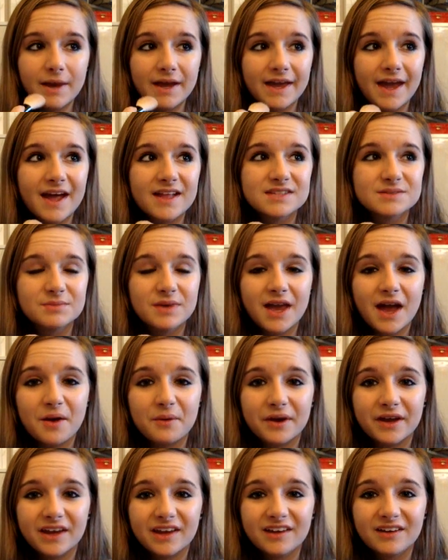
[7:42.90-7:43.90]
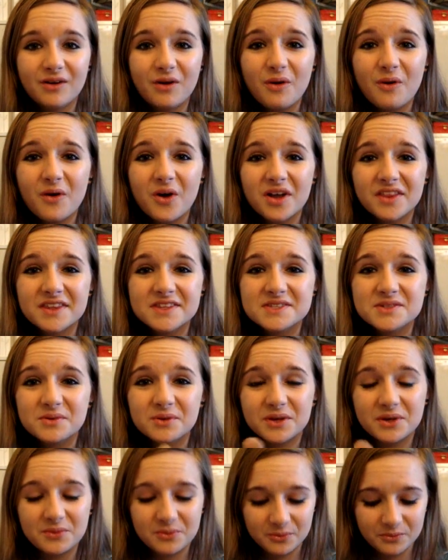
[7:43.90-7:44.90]
My cat's meowing. Oh, that's
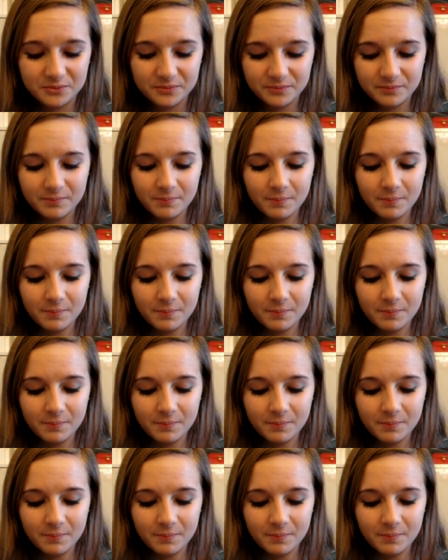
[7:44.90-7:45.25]
so cute.